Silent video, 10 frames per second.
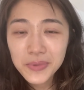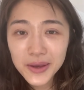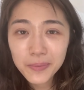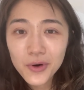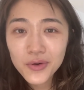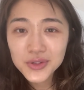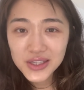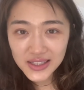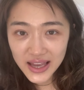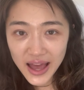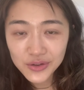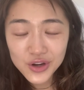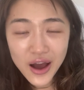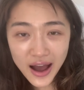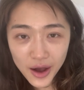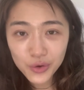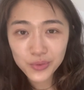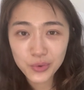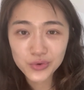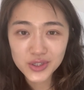people discount how
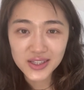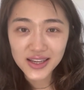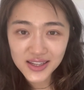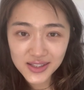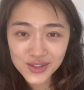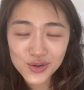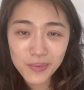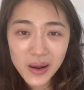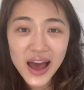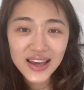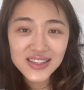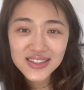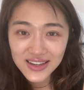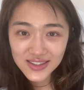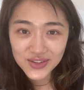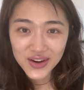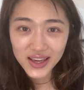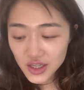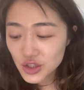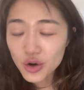important it is to apply sunscreen.